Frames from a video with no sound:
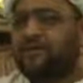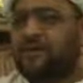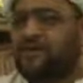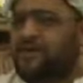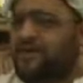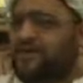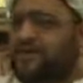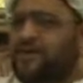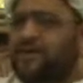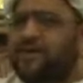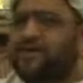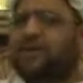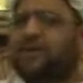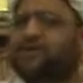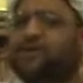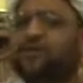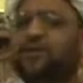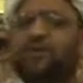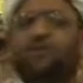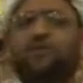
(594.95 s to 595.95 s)
It's very
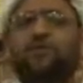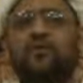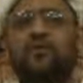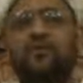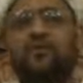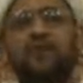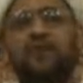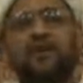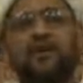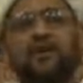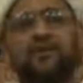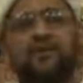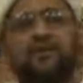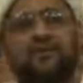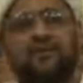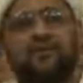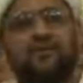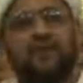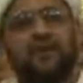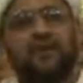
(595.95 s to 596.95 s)
easy to control
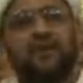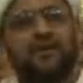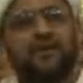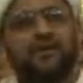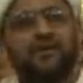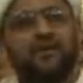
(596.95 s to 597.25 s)
them.